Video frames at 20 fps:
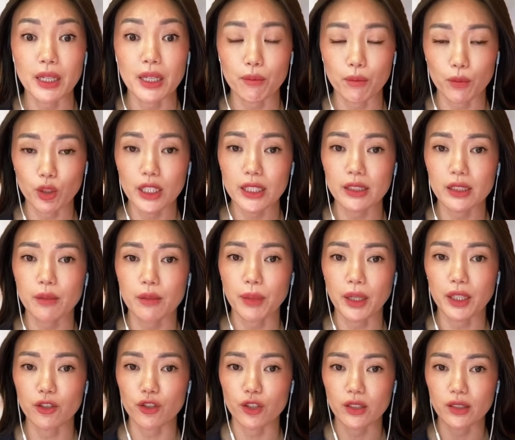marine
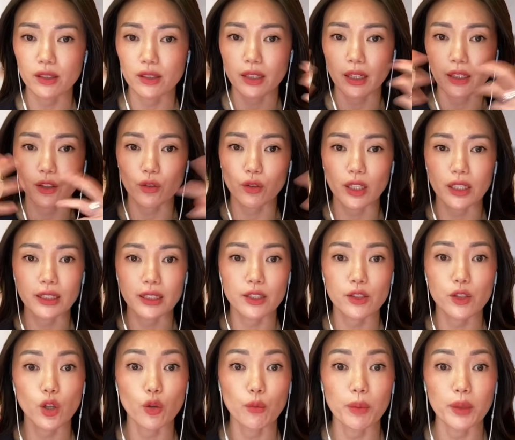sponges that create
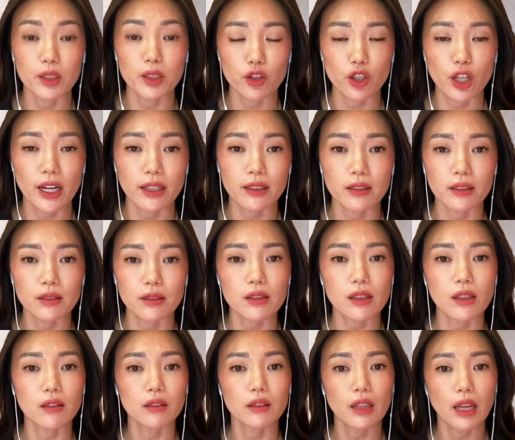these open channels,
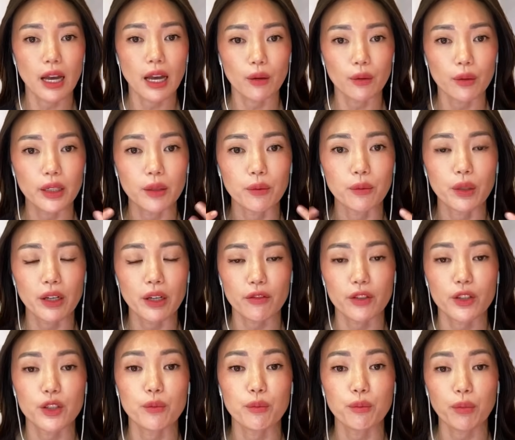allowing whatever
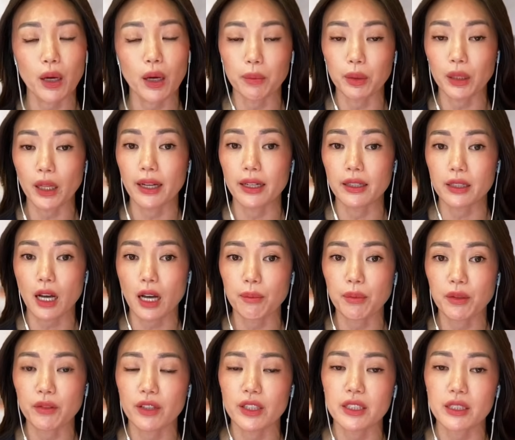you apply on top
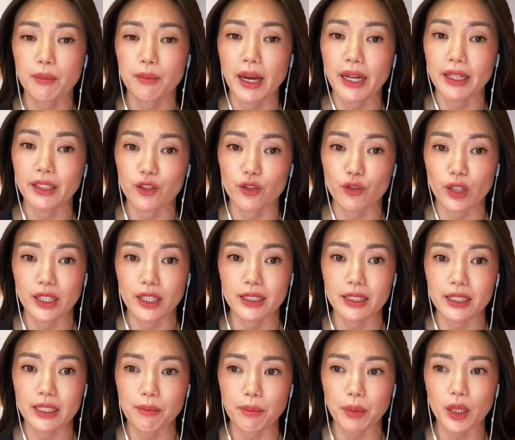of it to penetrate
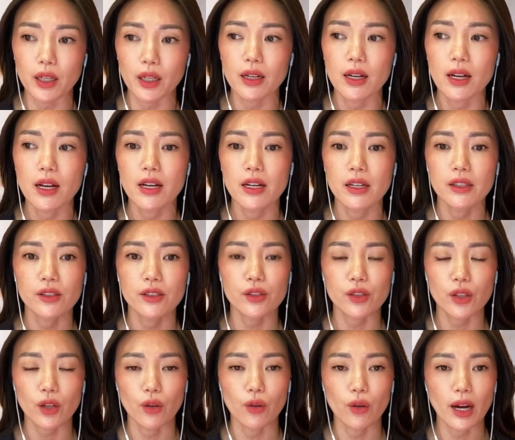deeper.
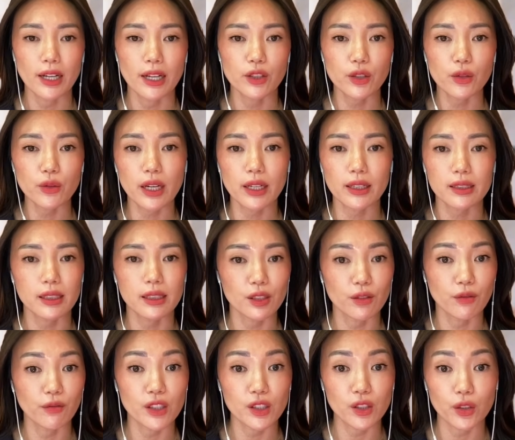So I do that because it's
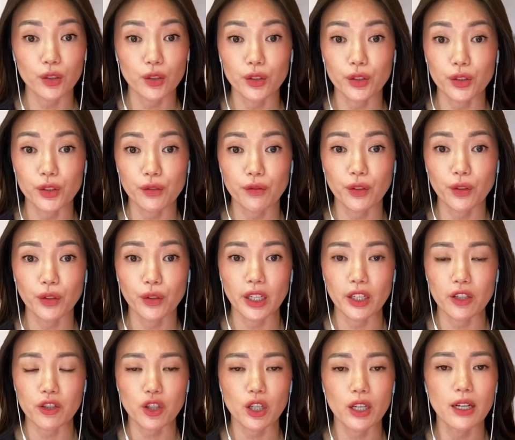physical
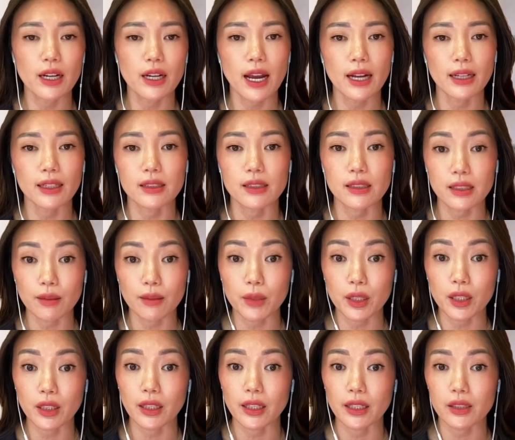exfoliation and it
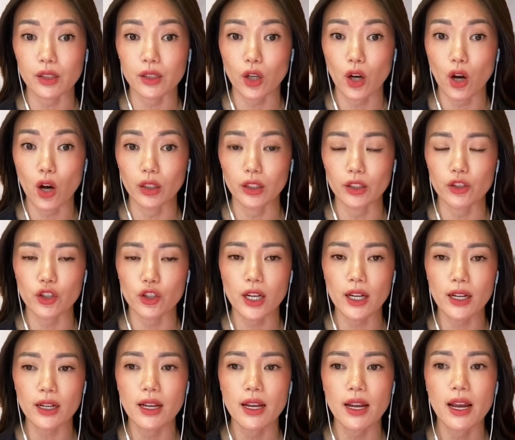stimulates
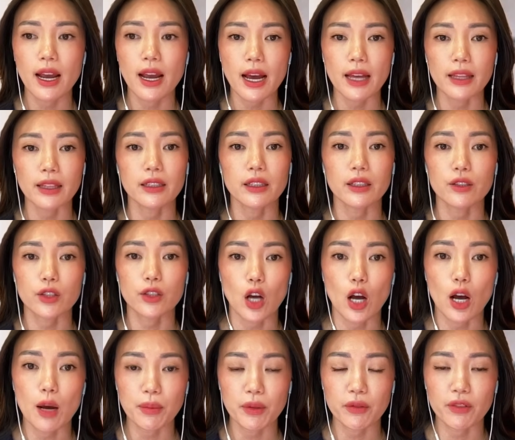collagen. And then on
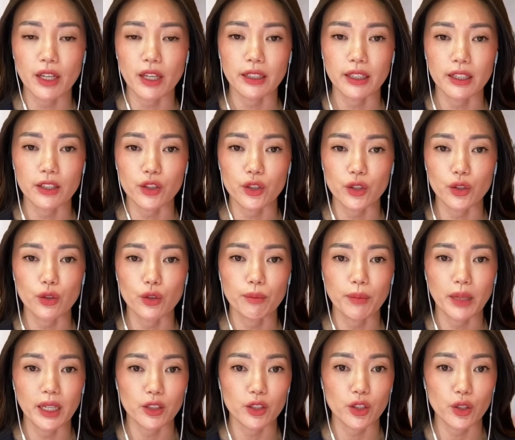top of that, I do
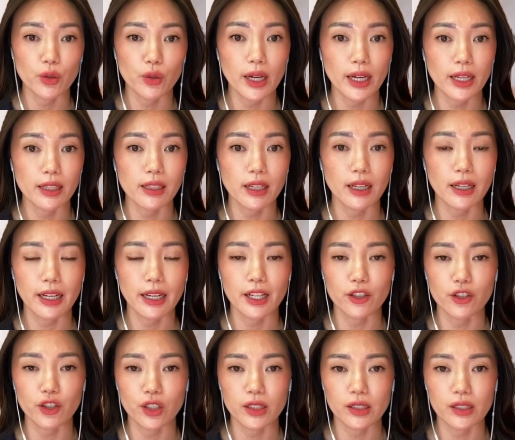my two
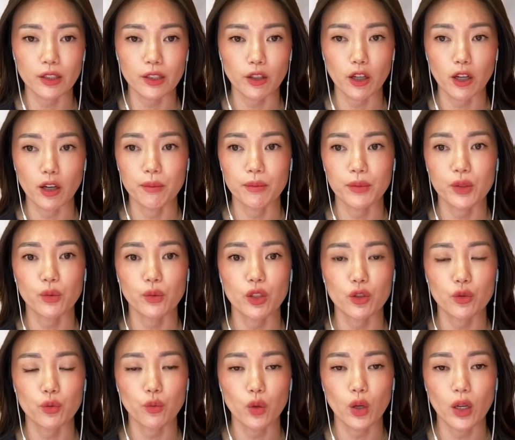anti-aging serums,
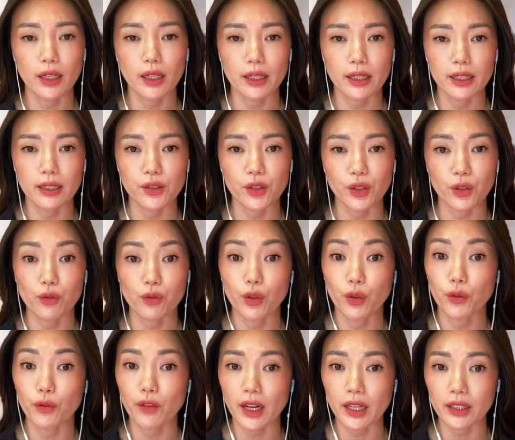which one is a
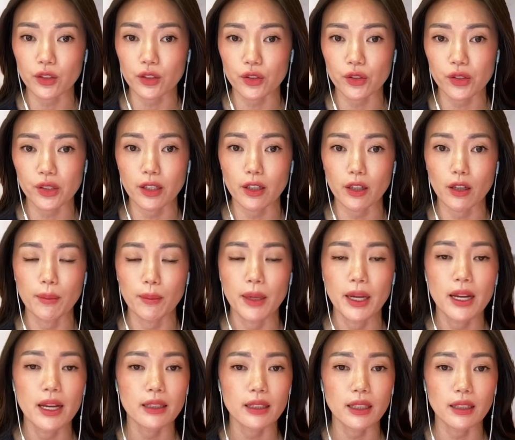growth factor serum.
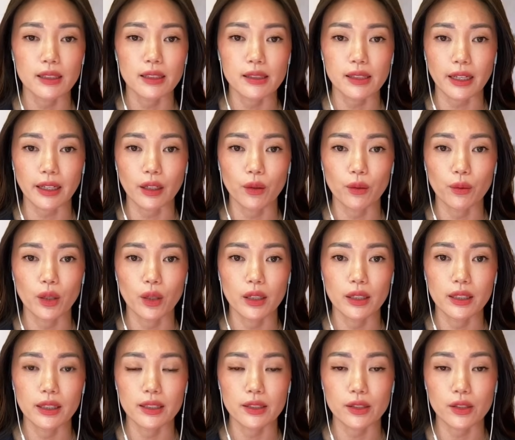Then the second one
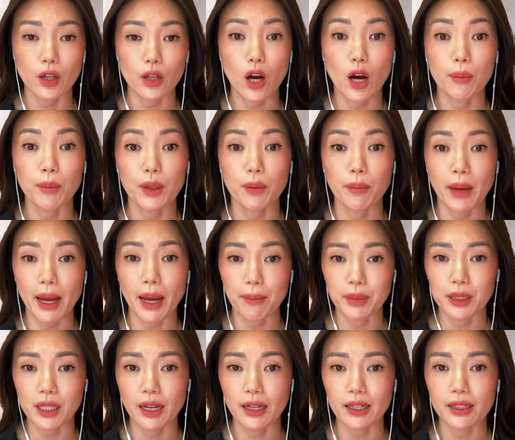is copper
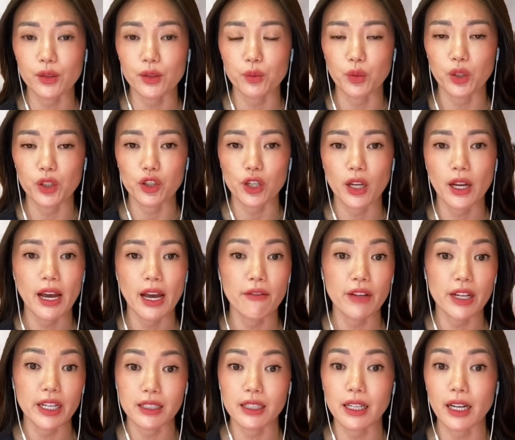peptides, which have
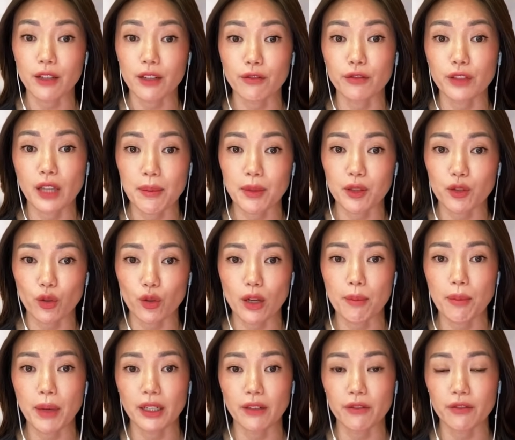anti-inflammatory
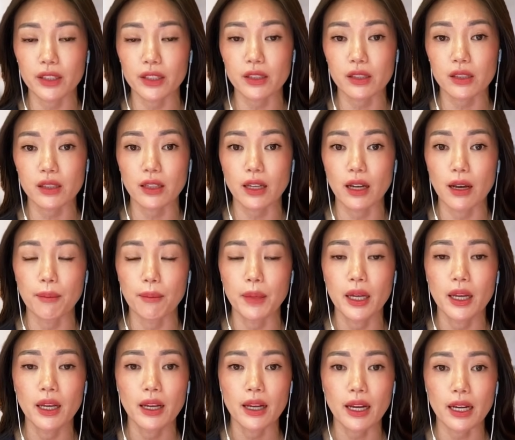benefits to them
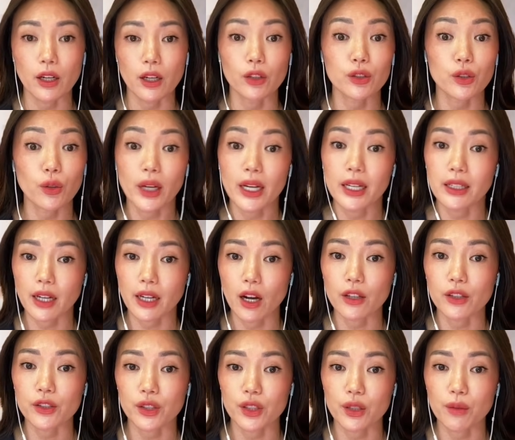and also
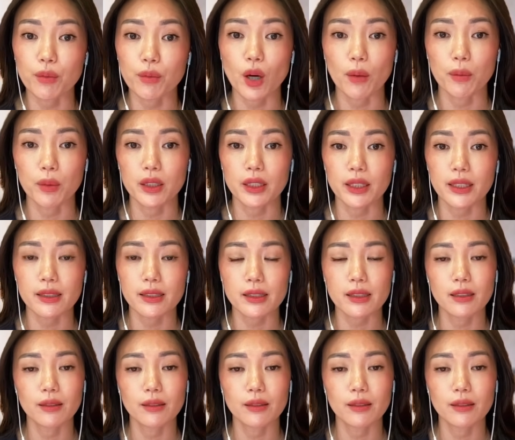antioxidant properties.